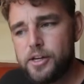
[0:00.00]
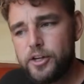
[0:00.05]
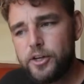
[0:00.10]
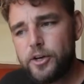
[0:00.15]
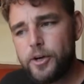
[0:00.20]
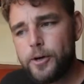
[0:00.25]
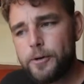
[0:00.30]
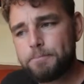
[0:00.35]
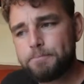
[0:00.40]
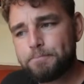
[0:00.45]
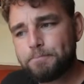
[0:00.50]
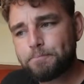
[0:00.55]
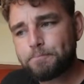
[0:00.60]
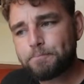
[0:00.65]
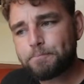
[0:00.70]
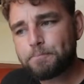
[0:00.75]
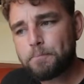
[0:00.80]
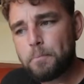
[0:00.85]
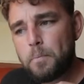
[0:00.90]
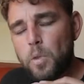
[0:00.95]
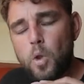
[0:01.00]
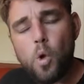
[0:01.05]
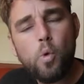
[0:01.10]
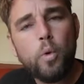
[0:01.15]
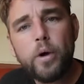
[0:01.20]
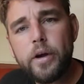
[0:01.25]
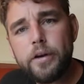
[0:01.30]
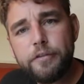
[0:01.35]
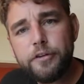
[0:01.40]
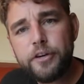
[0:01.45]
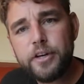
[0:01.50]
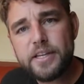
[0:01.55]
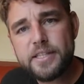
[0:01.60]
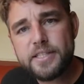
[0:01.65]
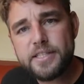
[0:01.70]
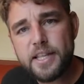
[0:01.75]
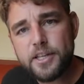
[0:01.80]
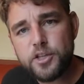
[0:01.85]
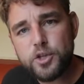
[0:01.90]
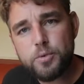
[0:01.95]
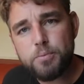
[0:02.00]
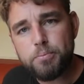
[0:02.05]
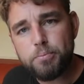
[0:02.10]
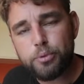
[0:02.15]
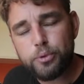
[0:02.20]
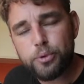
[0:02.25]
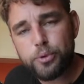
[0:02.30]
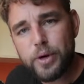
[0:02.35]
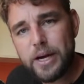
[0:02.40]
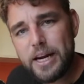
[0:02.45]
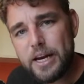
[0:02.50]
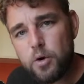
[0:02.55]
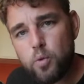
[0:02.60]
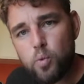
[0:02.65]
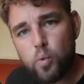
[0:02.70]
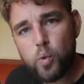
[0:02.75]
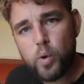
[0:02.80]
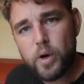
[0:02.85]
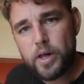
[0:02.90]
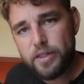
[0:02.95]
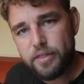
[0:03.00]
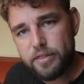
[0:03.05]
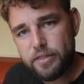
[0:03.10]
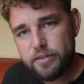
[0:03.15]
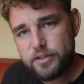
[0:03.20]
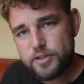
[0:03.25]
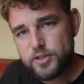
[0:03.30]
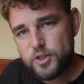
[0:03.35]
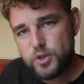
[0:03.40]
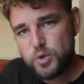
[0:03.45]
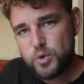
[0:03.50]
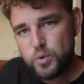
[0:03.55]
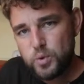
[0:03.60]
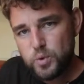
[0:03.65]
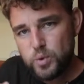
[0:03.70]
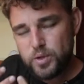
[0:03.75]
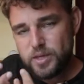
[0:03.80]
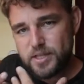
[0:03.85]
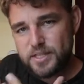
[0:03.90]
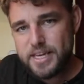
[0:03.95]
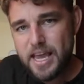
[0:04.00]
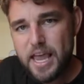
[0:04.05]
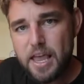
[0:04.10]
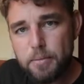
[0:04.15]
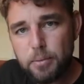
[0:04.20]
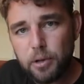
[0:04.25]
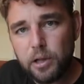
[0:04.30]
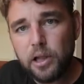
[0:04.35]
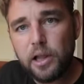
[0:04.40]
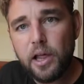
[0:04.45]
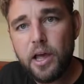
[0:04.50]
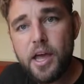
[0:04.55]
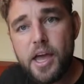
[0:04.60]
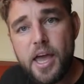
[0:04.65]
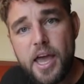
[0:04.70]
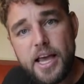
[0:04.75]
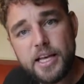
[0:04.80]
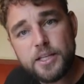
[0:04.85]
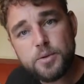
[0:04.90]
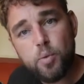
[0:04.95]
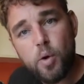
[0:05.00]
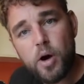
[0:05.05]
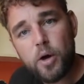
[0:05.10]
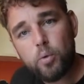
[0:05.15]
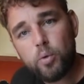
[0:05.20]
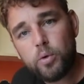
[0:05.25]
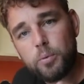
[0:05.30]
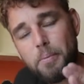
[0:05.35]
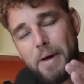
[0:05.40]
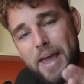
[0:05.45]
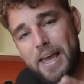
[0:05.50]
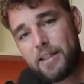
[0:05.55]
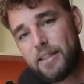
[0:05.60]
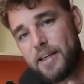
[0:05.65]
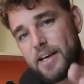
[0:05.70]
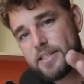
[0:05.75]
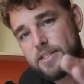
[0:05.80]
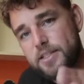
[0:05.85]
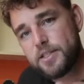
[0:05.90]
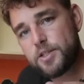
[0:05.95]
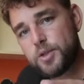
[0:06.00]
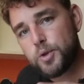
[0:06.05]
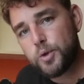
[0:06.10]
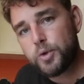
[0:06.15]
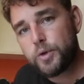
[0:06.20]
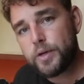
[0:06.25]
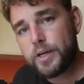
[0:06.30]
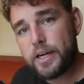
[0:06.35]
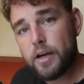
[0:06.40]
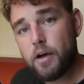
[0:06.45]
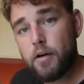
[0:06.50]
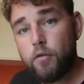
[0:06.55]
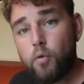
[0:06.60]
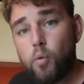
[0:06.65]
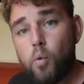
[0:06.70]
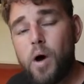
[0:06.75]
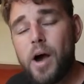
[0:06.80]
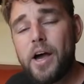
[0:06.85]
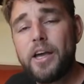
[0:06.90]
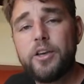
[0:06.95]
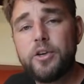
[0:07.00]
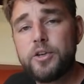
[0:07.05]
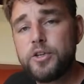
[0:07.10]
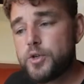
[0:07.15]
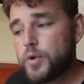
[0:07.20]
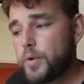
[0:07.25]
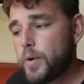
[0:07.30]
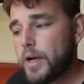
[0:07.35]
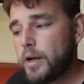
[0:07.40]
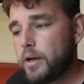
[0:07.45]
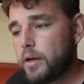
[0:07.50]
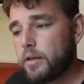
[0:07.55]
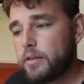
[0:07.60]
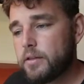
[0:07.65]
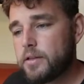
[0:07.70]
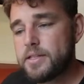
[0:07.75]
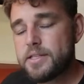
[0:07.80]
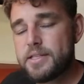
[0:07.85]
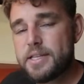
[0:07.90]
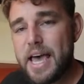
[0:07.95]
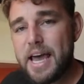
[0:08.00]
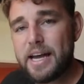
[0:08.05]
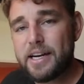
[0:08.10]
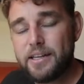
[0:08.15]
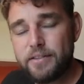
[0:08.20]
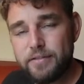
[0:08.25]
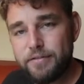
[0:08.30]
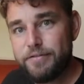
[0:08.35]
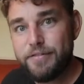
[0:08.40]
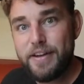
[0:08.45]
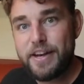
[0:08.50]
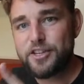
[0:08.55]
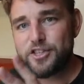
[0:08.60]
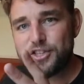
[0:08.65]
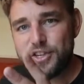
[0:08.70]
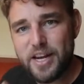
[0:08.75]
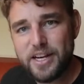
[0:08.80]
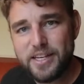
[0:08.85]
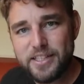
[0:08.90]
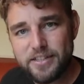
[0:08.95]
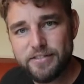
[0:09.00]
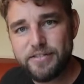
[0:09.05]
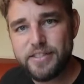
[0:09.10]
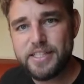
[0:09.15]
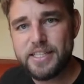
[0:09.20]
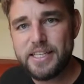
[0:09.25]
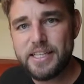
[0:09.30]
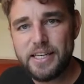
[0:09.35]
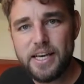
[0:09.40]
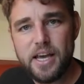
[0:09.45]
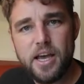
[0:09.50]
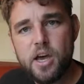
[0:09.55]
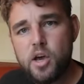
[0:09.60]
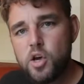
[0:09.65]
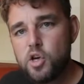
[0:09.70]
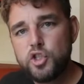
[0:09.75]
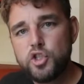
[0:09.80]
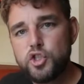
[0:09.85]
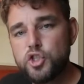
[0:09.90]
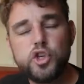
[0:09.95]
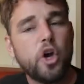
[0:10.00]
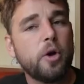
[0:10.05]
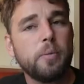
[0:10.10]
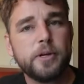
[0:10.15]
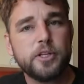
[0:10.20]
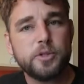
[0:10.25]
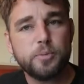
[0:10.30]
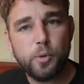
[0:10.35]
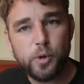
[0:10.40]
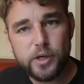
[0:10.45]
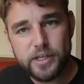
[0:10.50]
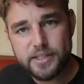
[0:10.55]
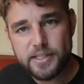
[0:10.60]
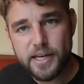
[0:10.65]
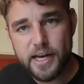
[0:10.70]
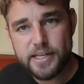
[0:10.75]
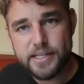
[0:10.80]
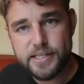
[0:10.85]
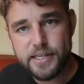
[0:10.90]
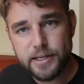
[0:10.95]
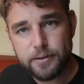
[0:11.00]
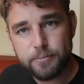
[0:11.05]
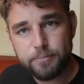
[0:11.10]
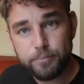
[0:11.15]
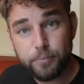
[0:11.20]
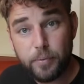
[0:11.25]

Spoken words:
You know, whatever it is that you bring with to the table is what will make that story of why you're doing this adventure activity so much more exciting.